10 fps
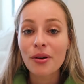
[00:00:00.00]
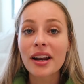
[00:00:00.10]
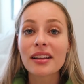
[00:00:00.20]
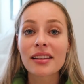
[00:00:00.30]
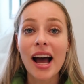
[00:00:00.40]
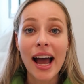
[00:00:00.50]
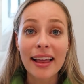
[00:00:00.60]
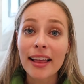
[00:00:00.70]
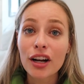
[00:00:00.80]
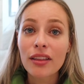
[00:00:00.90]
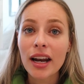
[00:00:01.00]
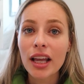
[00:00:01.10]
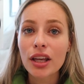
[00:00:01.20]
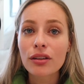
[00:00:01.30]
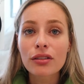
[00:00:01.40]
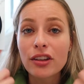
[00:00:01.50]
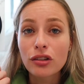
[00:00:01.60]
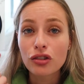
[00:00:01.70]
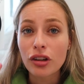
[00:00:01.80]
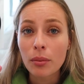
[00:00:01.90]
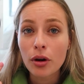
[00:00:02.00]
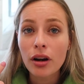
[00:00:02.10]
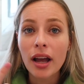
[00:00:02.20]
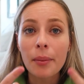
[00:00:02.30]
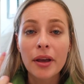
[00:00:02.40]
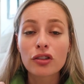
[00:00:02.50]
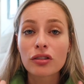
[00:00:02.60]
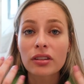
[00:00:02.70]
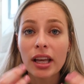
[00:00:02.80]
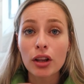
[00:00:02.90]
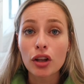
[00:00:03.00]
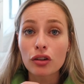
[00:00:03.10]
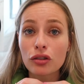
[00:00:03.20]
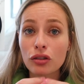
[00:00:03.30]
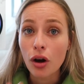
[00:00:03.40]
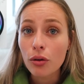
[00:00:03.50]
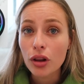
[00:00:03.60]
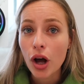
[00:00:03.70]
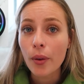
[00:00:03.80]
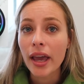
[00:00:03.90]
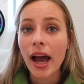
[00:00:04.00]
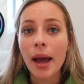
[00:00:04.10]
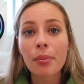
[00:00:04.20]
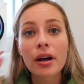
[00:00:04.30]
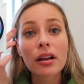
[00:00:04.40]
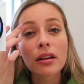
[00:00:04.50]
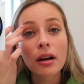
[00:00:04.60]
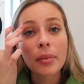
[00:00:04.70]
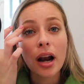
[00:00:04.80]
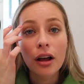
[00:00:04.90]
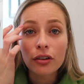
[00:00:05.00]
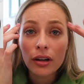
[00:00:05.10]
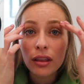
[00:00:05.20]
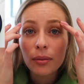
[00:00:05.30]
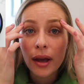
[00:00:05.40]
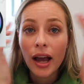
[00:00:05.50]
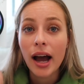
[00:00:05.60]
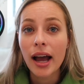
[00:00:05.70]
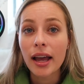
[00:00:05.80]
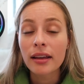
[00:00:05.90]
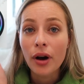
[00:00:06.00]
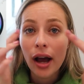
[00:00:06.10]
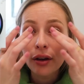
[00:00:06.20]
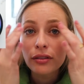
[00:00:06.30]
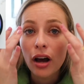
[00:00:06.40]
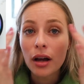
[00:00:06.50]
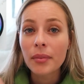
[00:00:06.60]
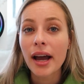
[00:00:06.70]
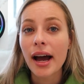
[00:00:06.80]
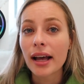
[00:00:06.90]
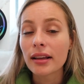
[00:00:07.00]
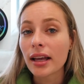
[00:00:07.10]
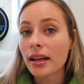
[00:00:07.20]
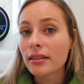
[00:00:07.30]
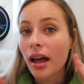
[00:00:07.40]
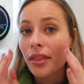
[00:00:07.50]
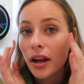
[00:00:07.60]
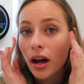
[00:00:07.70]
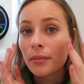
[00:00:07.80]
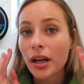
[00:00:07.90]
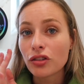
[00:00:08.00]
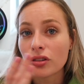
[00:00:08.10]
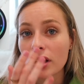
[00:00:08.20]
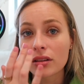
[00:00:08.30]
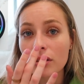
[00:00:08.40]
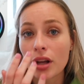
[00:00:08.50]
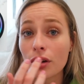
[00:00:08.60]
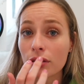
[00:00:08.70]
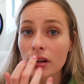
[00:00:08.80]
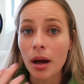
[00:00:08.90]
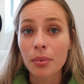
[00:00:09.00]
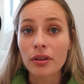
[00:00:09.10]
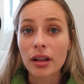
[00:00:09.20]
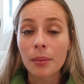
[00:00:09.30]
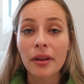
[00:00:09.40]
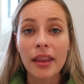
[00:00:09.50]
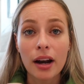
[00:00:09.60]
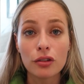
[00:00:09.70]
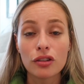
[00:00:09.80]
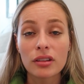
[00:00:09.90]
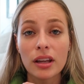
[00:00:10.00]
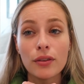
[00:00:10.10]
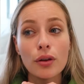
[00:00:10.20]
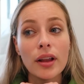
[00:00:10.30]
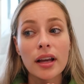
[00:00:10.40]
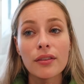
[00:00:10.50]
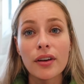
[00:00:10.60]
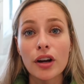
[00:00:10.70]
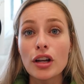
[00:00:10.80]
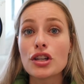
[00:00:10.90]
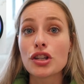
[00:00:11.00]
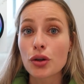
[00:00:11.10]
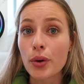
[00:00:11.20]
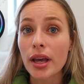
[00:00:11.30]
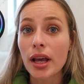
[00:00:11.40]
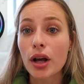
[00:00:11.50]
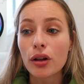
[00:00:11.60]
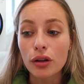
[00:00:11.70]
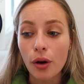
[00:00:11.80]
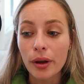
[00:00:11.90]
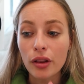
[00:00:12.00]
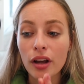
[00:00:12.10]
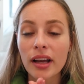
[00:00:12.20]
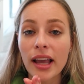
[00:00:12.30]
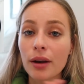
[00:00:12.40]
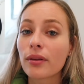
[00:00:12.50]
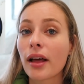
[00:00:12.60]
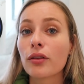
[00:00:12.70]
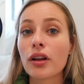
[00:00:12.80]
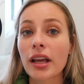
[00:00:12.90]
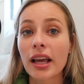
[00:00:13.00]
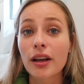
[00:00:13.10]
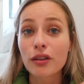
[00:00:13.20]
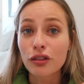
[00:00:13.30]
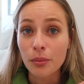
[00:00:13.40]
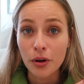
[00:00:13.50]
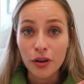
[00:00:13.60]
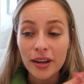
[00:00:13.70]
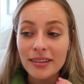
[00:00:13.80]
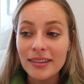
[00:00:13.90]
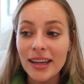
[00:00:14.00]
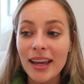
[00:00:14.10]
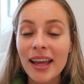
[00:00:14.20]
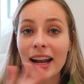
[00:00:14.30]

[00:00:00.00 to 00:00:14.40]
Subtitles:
one is a highlighter that I use. It's a shimmer. It makes your skin look so glowy. I put a little bit underneath my eyebrows, on my eyelids, and then on my cheeks, nose, and upper lip, and that'll just give you like a very dewy, glowy look, again, without looking super greasy.